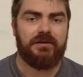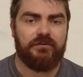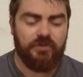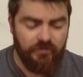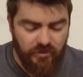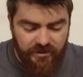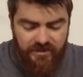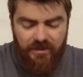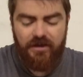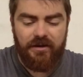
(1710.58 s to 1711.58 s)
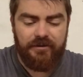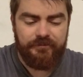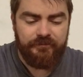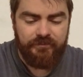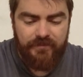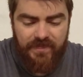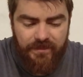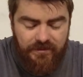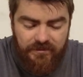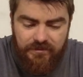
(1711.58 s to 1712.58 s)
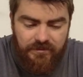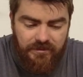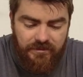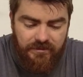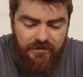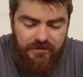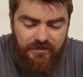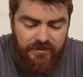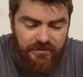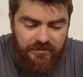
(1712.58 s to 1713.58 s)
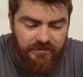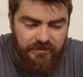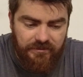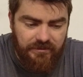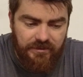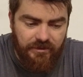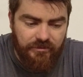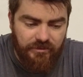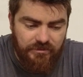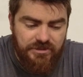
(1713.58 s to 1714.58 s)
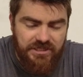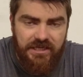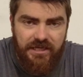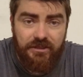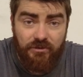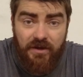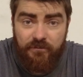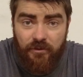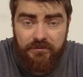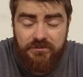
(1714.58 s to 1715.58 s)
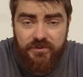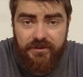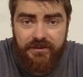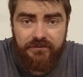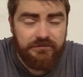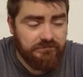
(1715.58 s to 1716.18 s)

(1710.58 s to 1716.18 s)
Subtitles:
If you've got a car that, you know, you stick it in and you have problems with it,